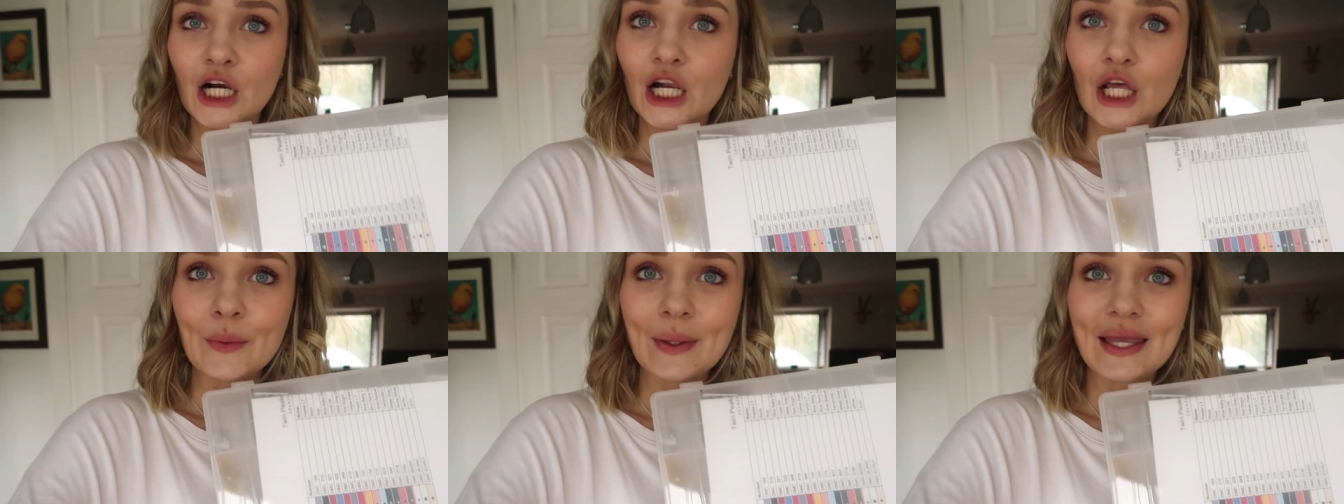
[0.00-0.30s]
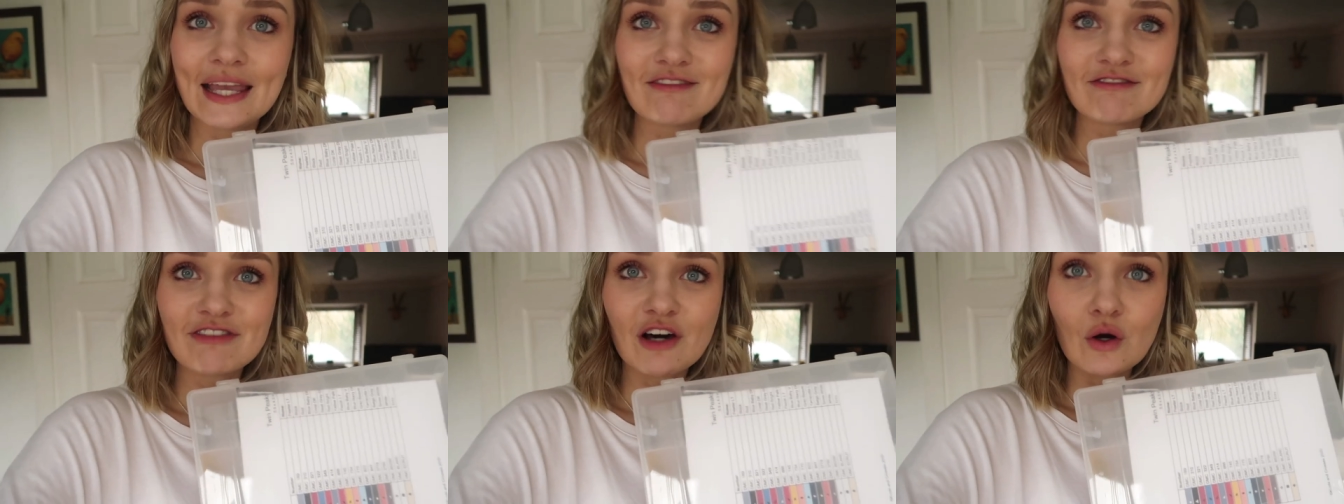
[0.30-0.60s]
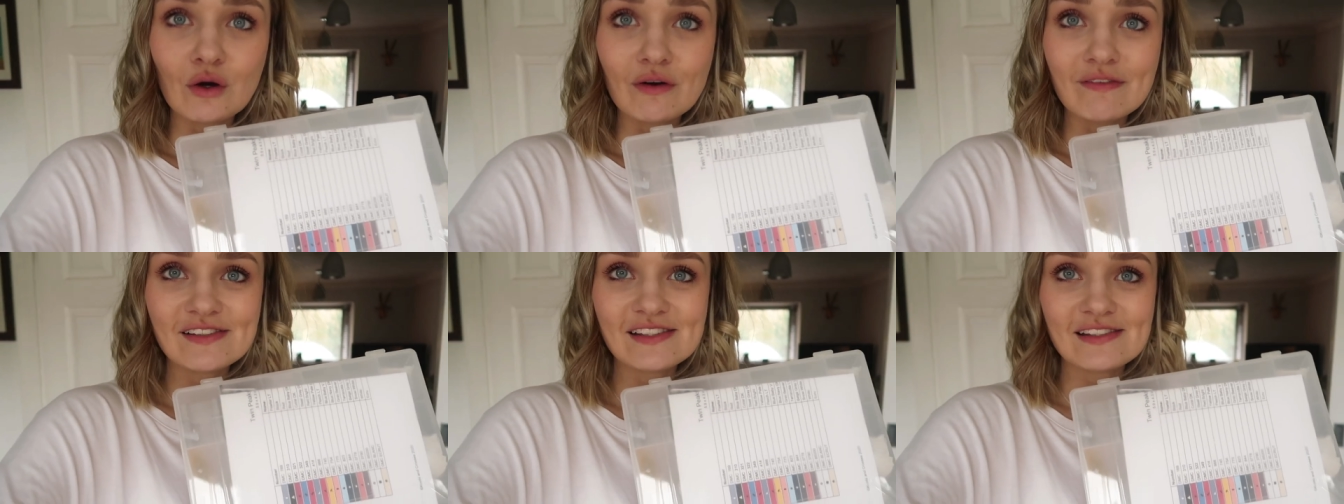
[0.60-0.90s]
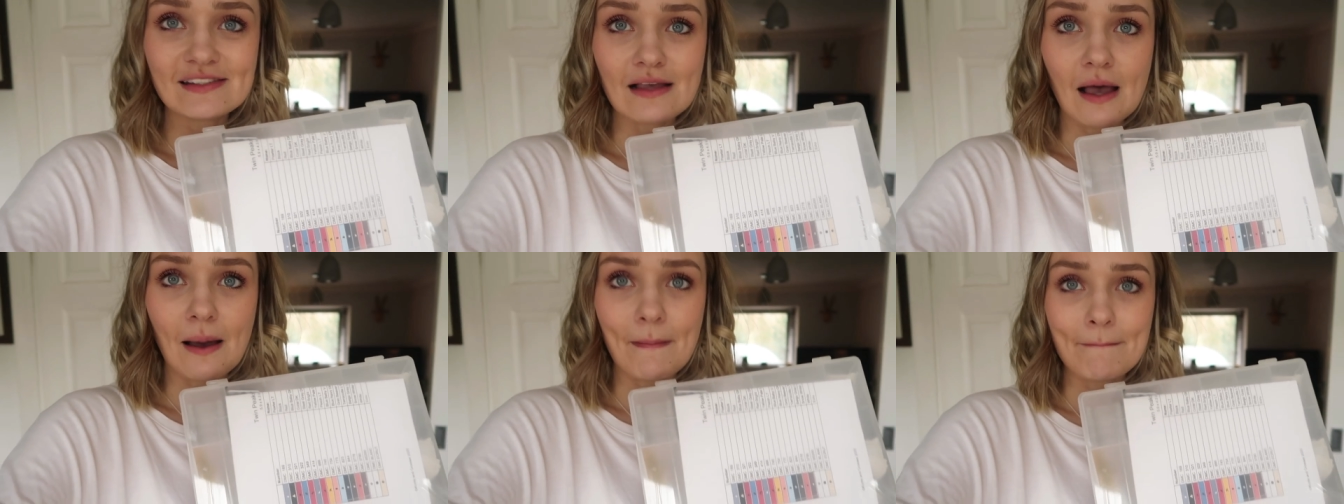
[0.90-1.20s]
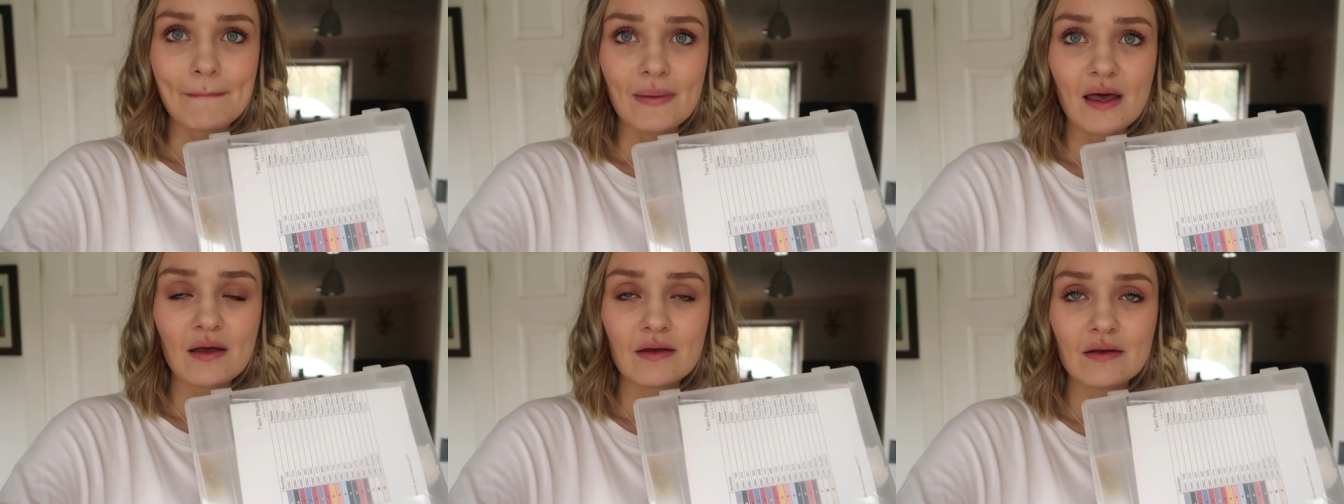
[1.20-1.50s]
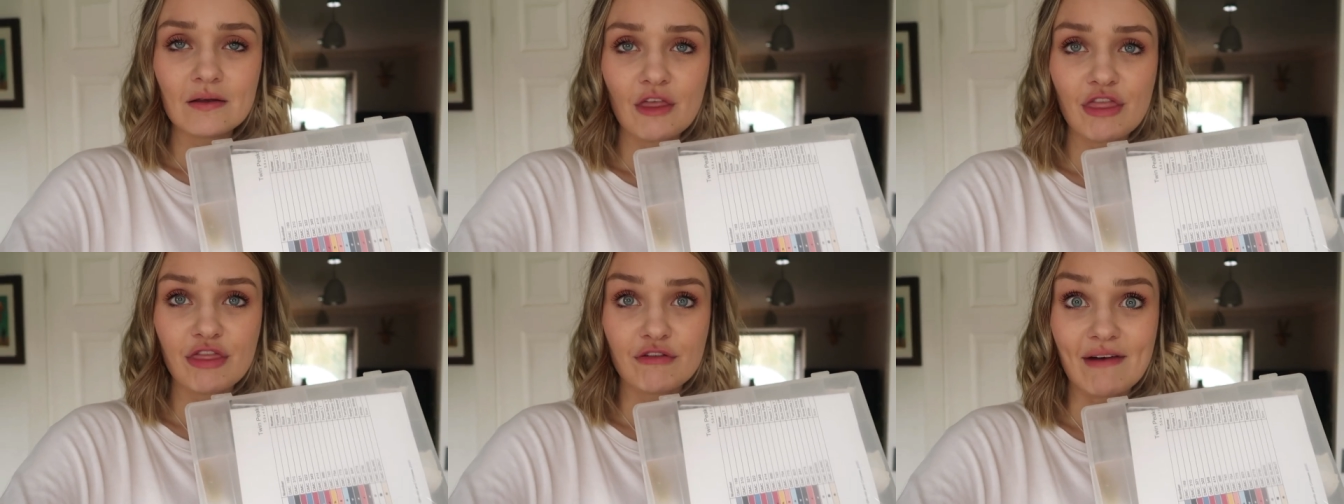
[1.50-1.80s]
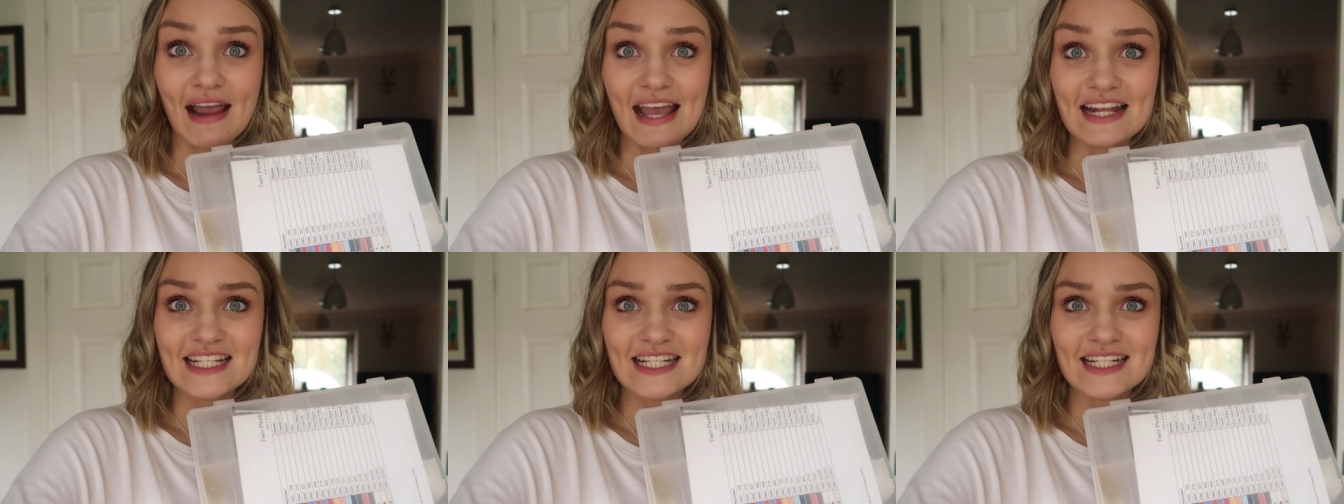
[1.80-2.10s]
clue. It involves some
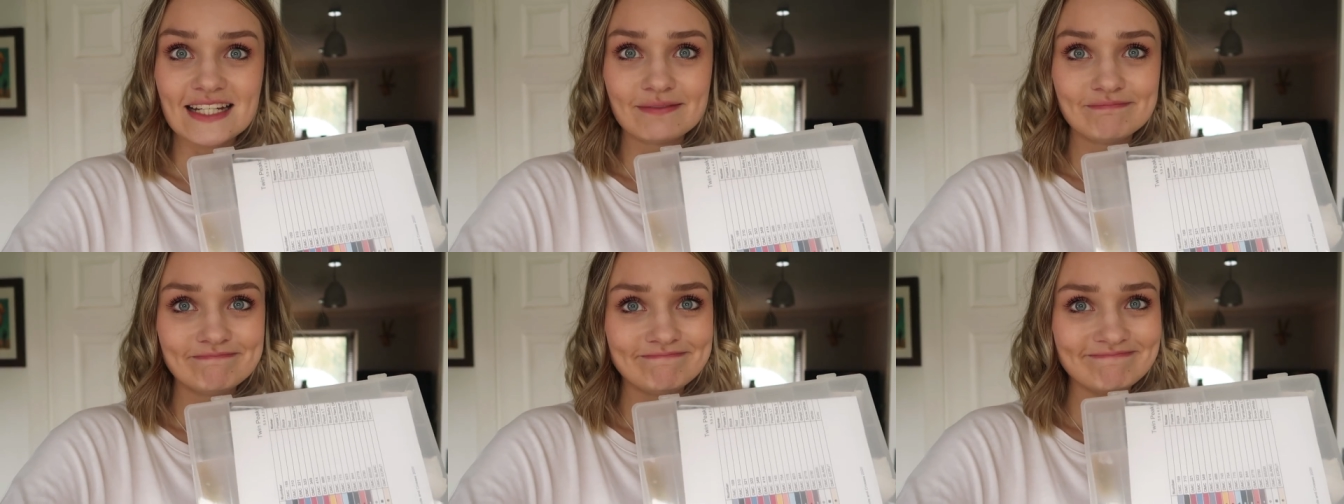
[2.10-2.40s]
thread.